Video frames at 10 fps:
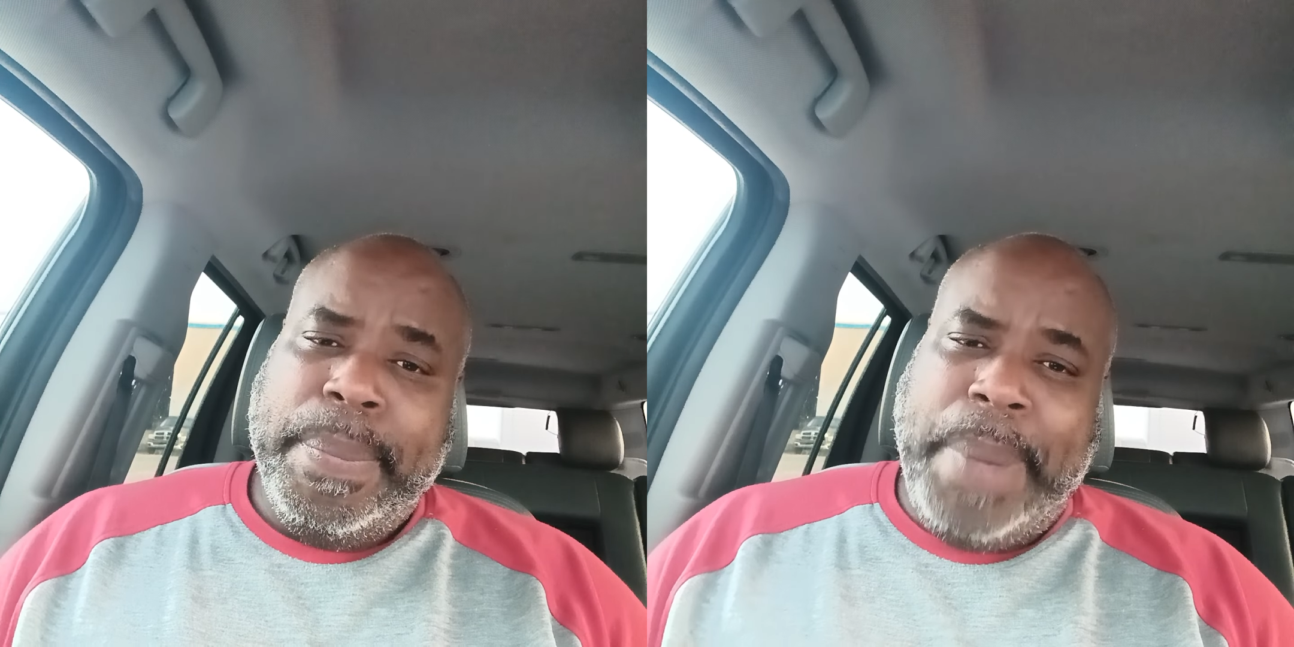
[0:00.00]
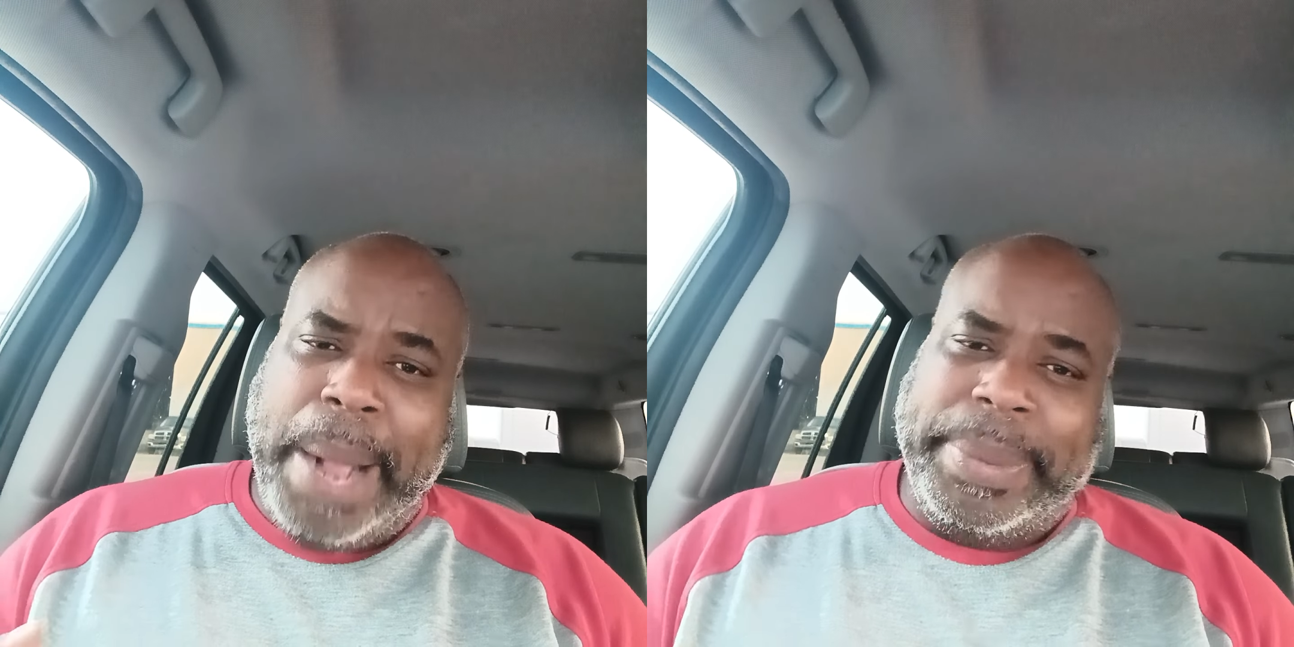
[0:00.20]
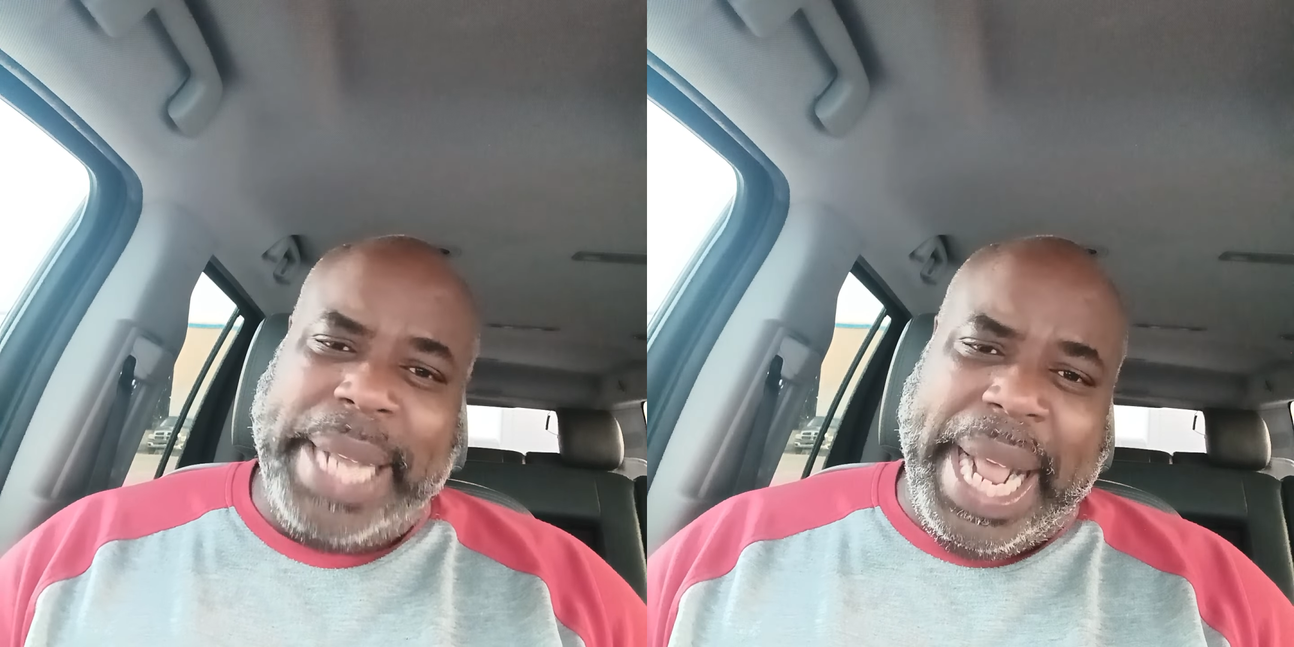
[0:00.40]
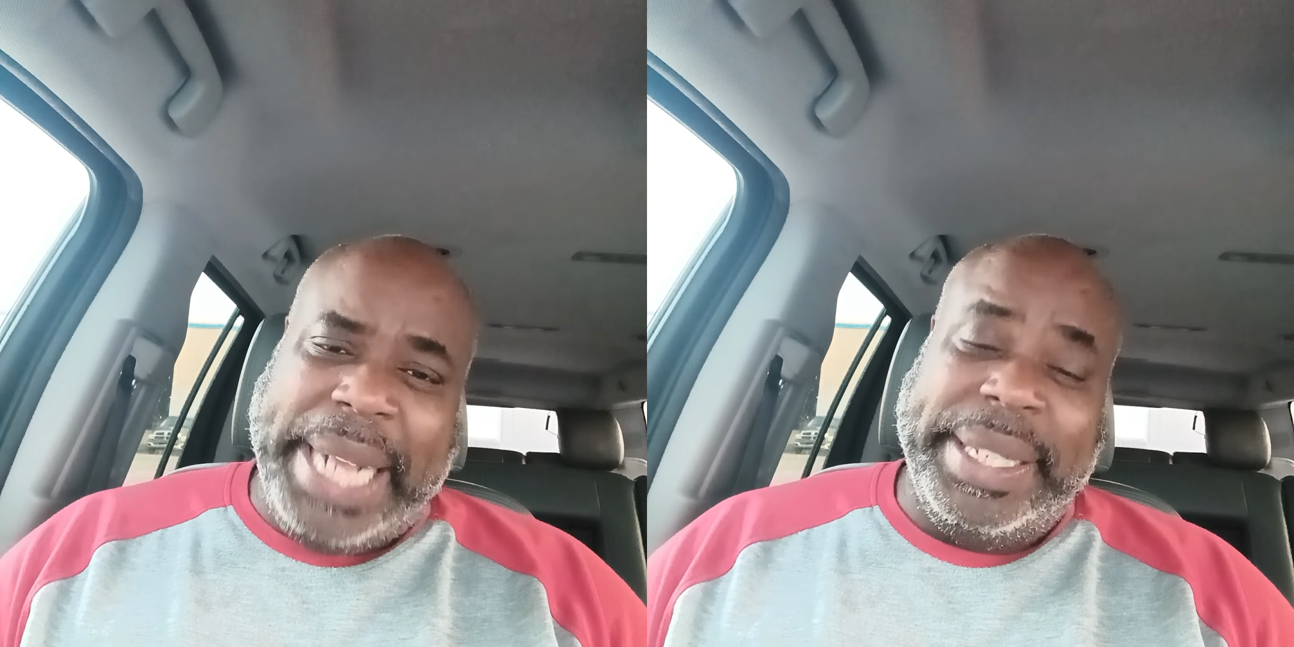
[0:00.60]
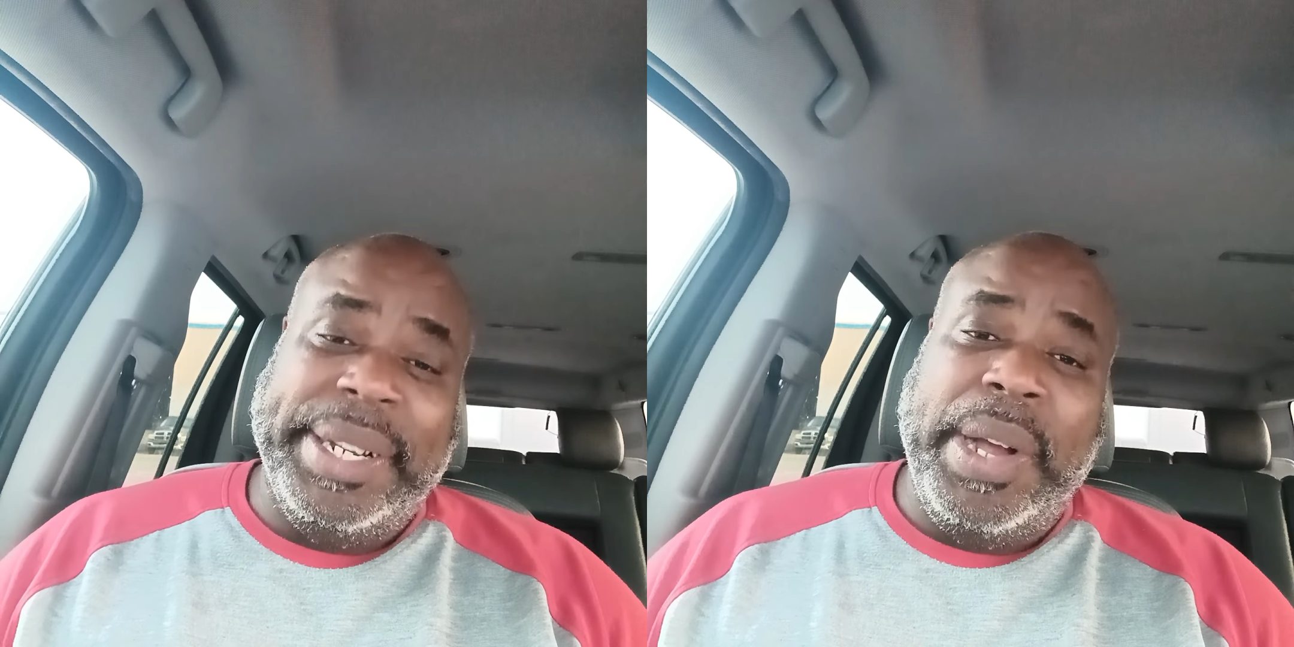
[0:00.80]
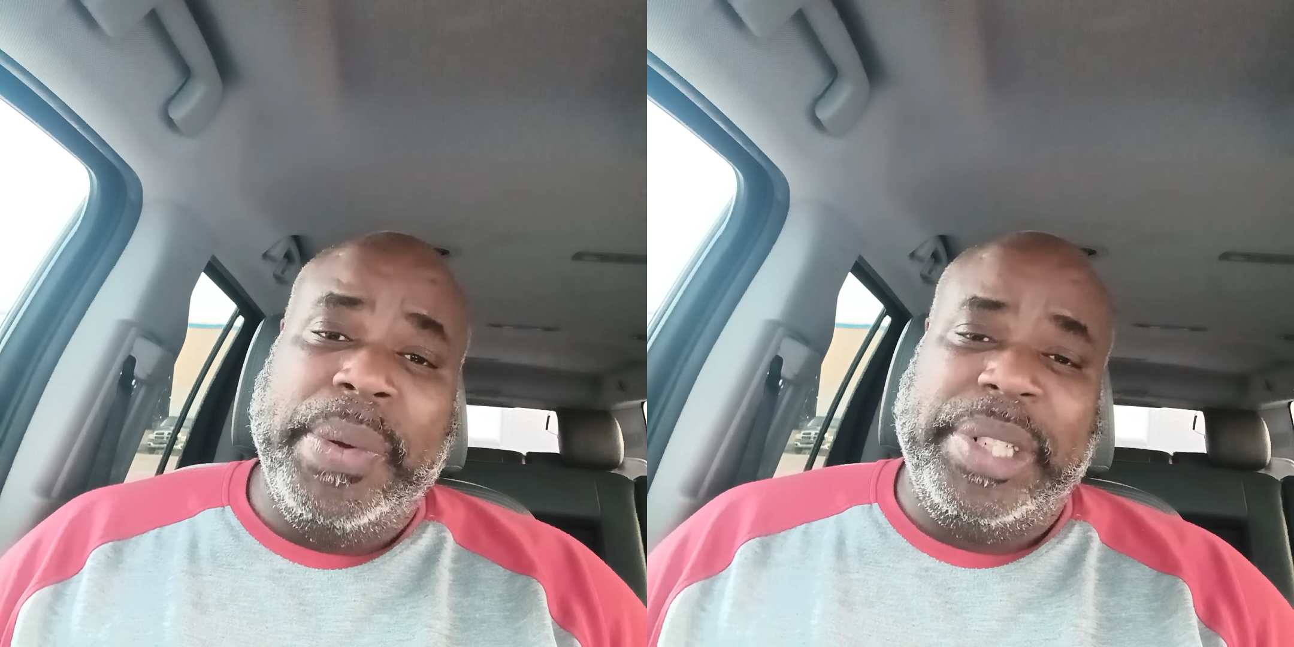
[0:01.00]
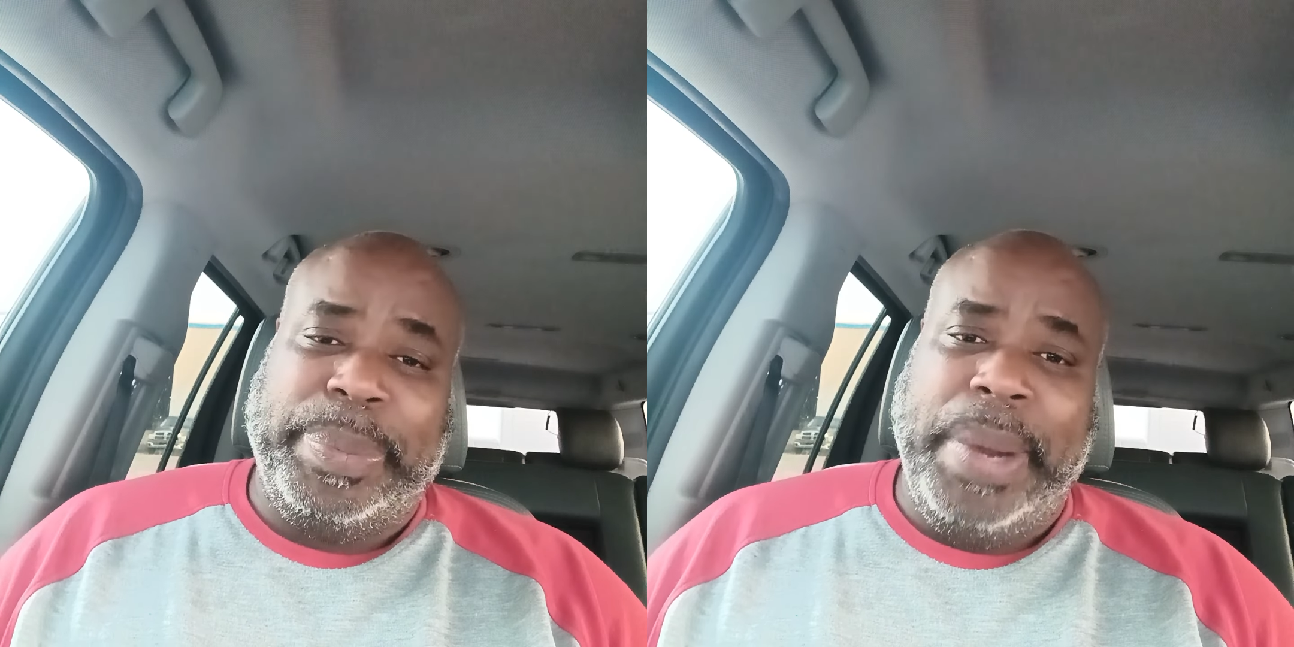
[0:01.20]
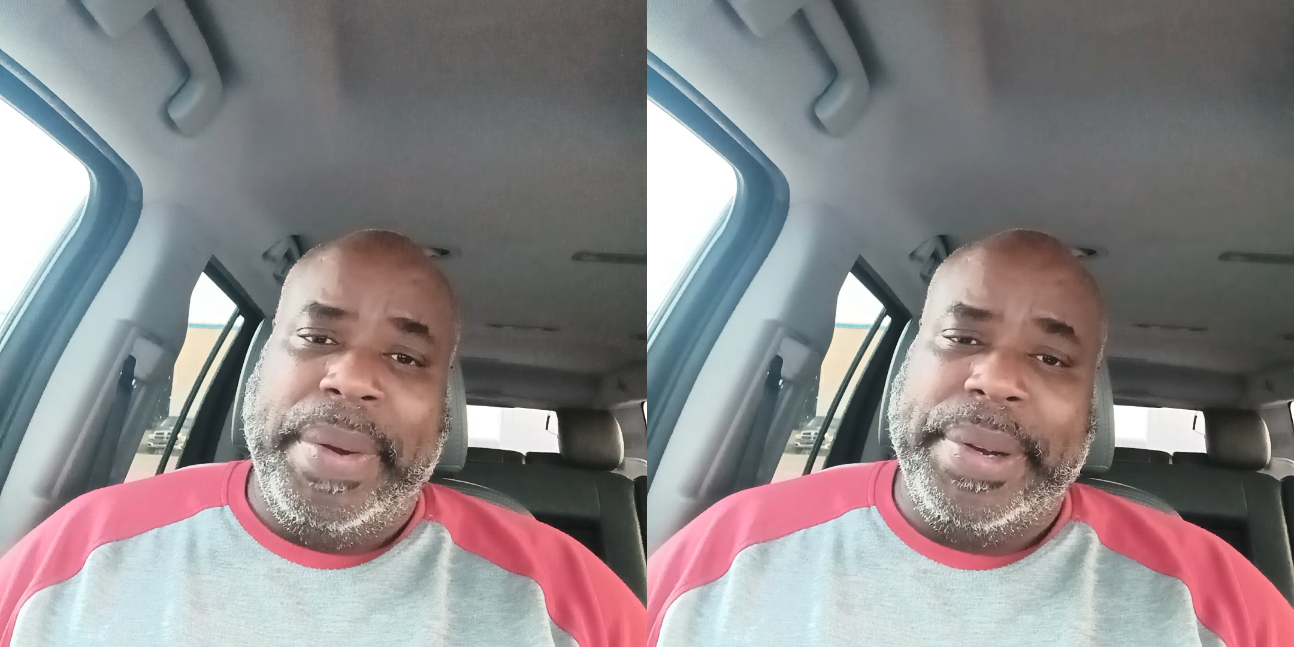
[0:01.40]
baptized in the Holy
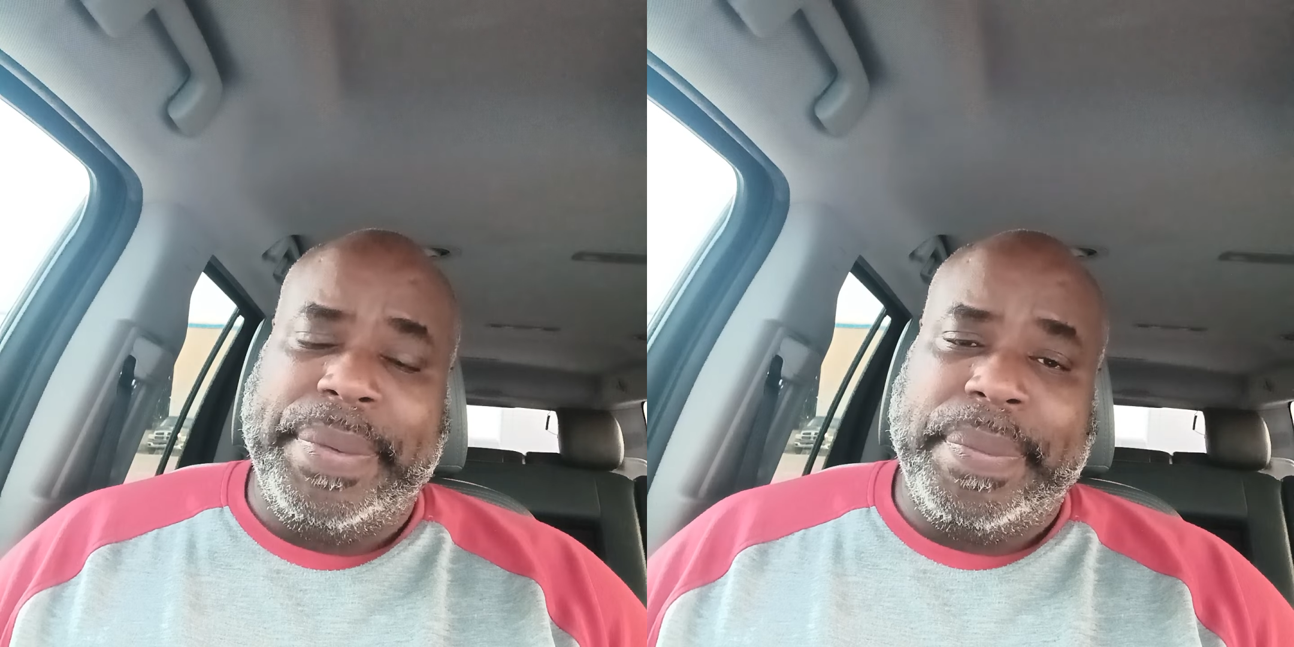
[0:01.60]
Spirit.